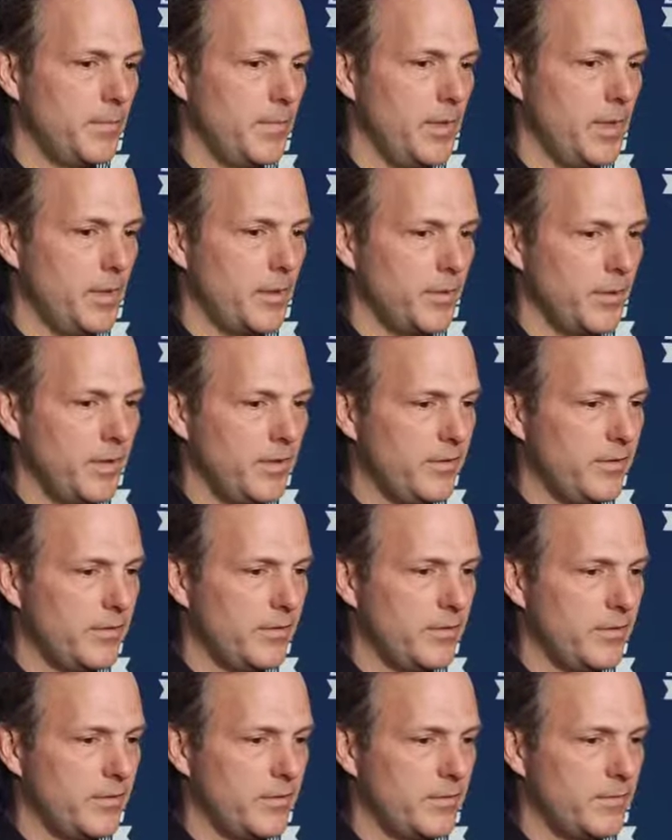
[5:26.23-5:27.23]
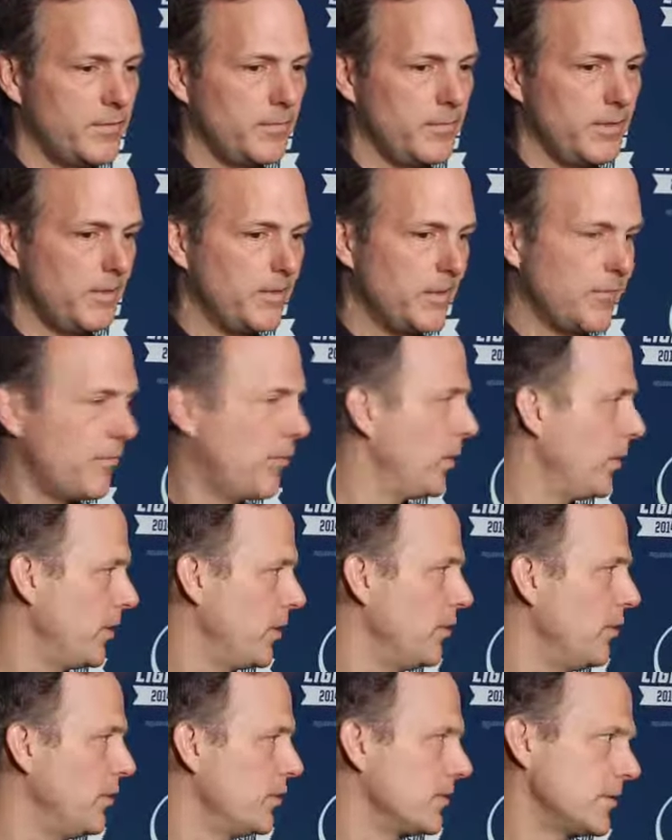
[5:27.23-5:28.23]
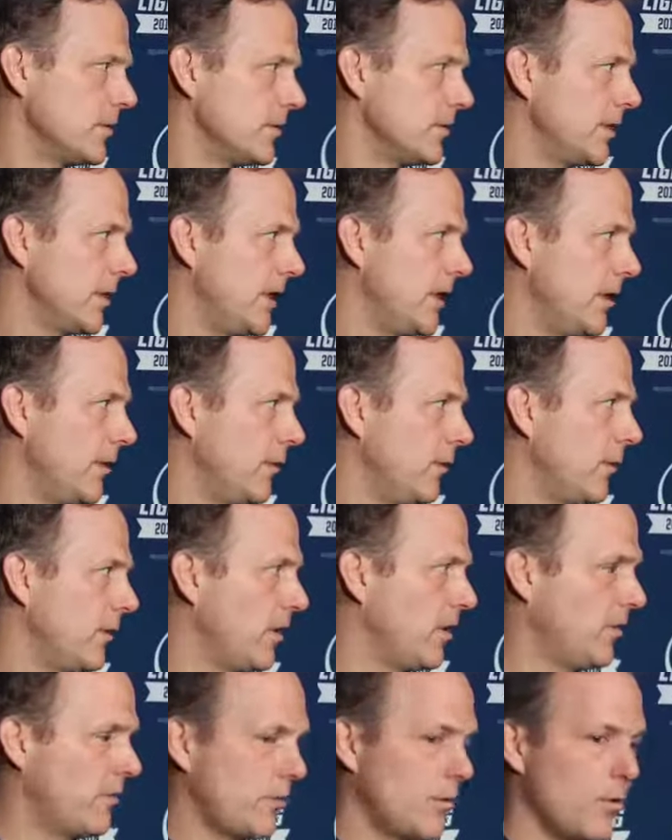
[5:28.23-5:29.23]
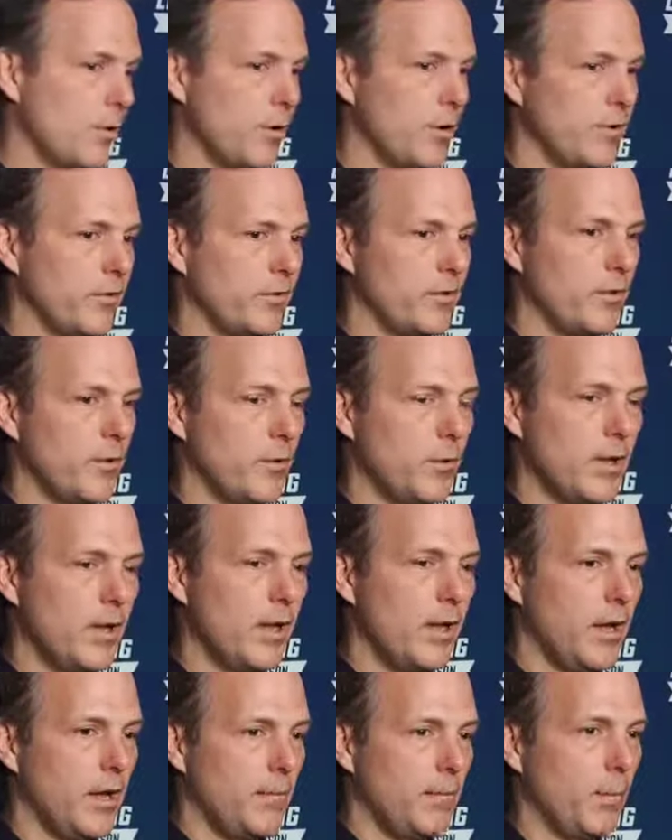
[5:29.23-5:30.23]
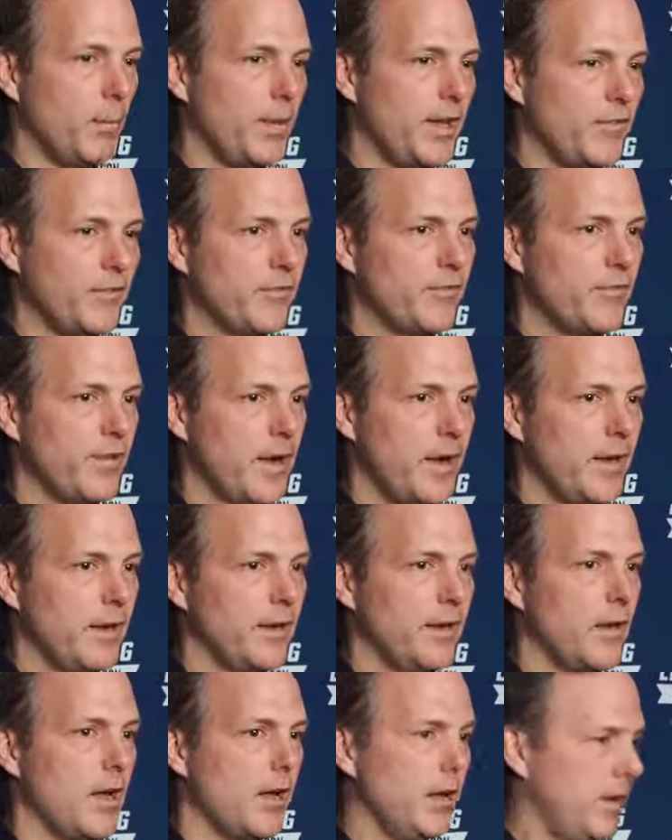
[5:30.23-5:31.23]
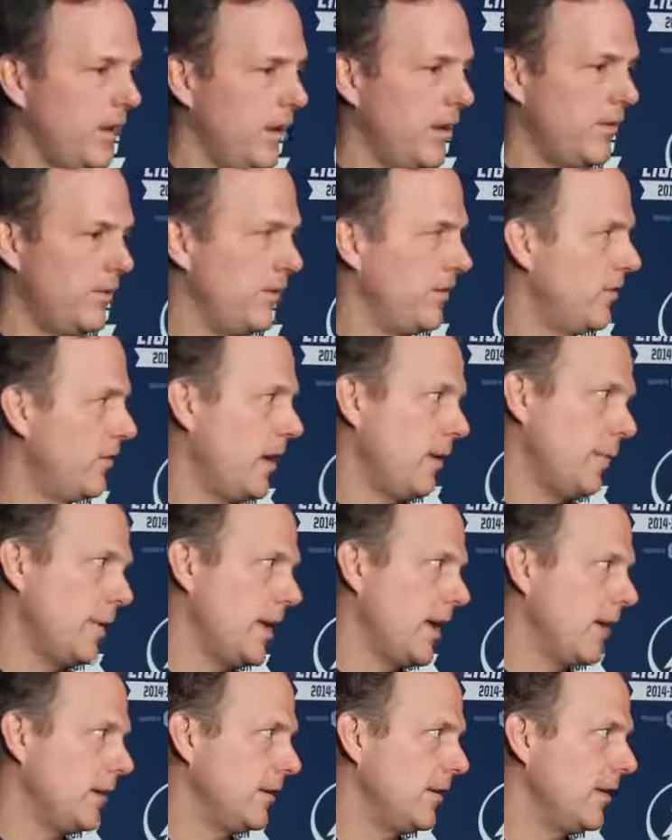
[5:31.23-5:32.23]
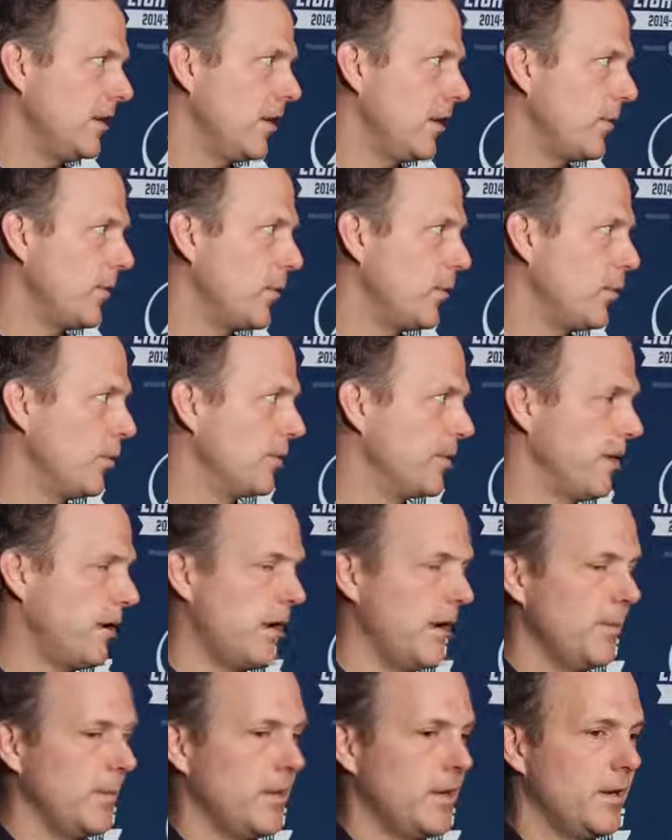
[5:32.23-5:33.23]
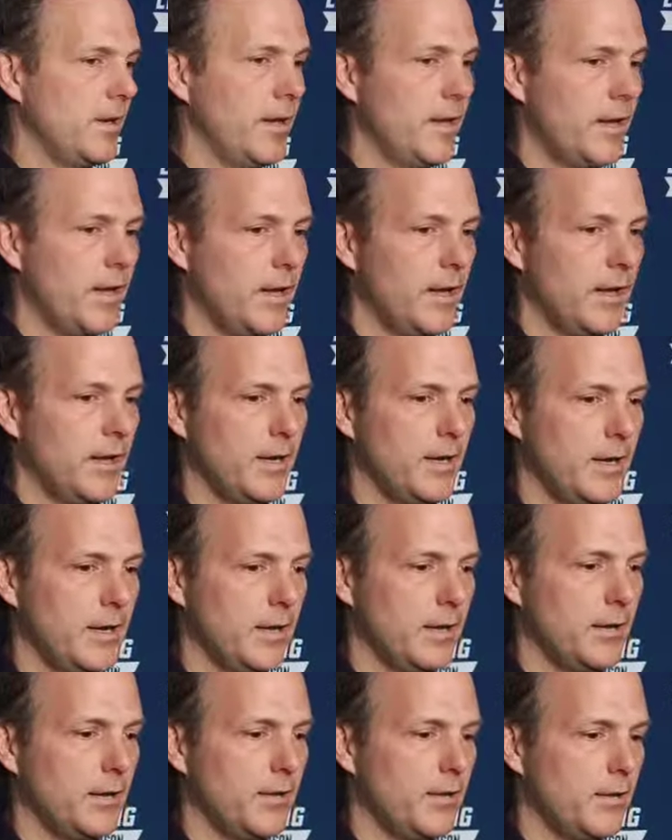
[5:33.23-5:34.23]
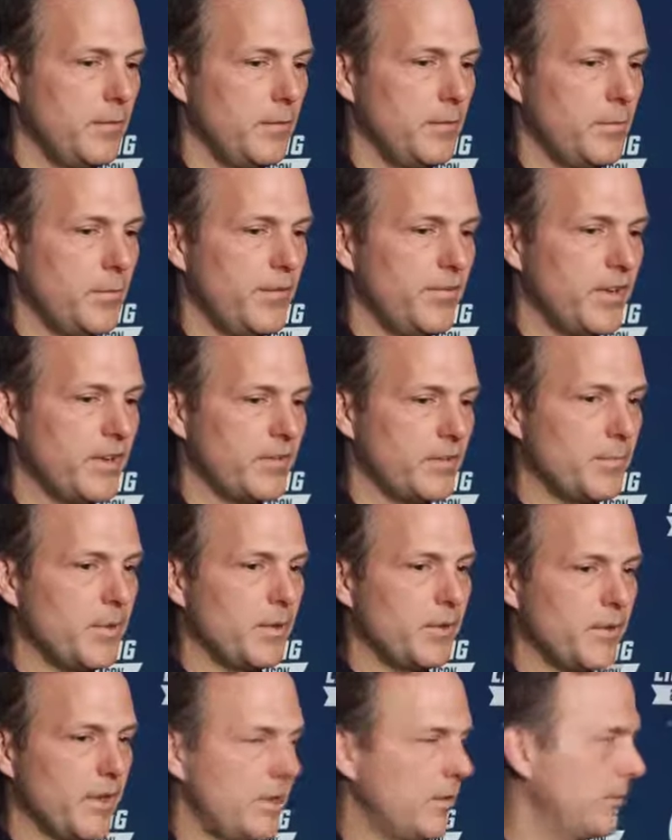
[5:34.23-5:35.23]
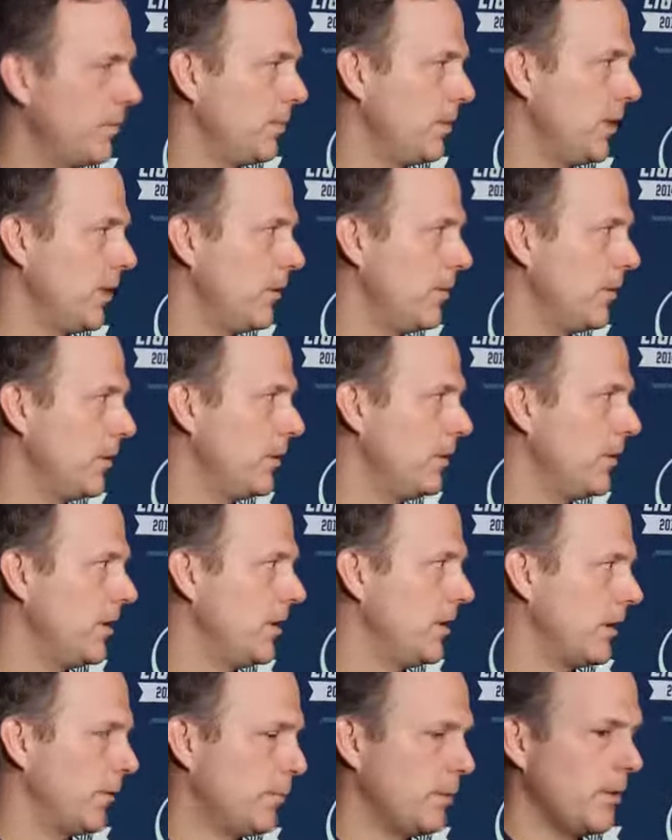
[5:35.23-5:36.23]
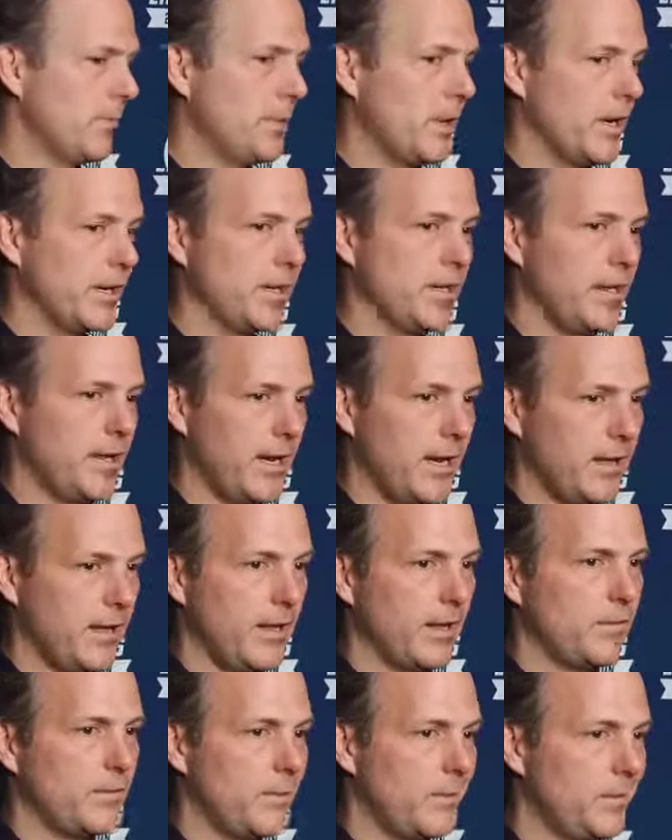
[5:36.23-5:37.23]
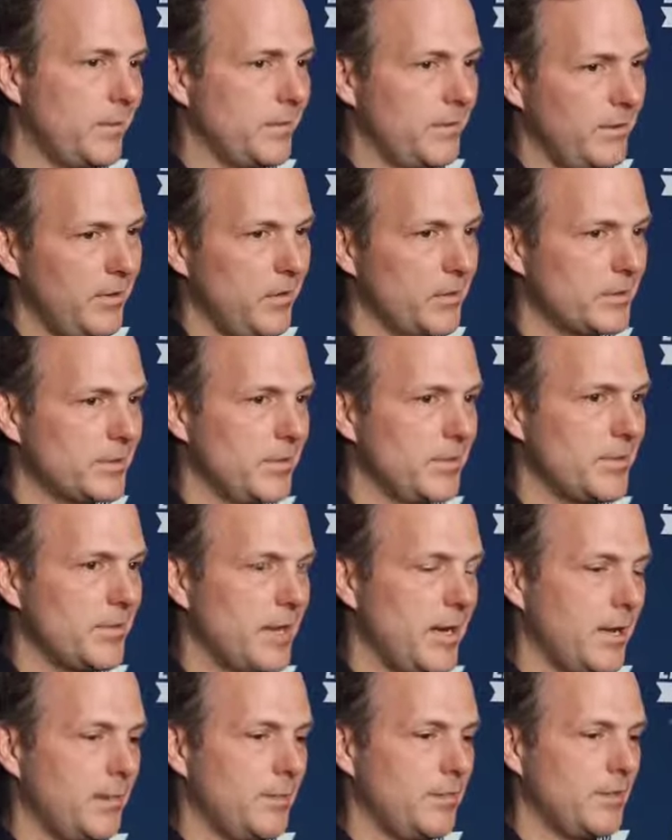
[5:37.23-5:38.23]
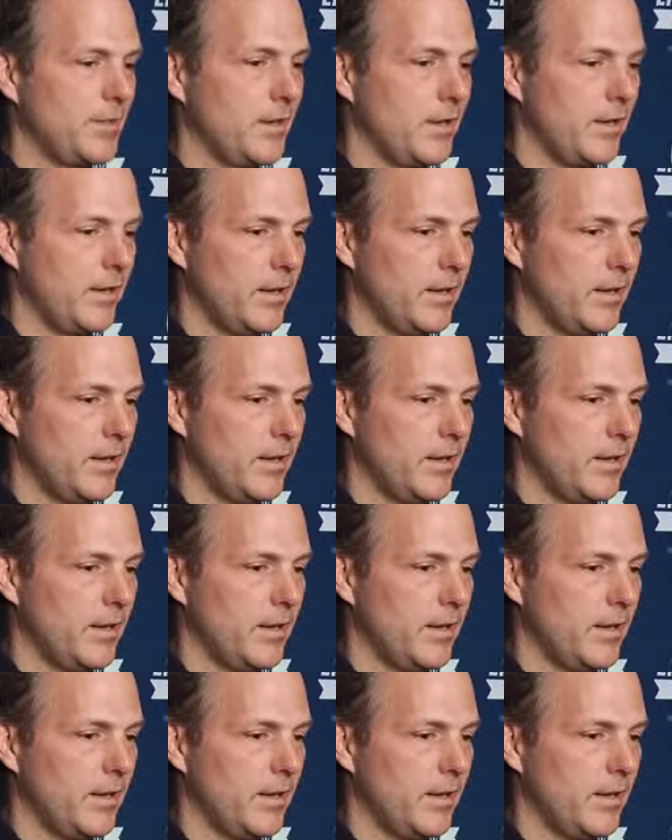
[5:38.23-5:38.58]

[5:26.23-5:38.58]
you know, he's he's got 40 goals because the kid can, can score. And so, but we have to find, not, as you said, we can't lean on him the whole time. And uh, we've got some other talented players out there that can put a puck in the net. That's why, you know, sometimes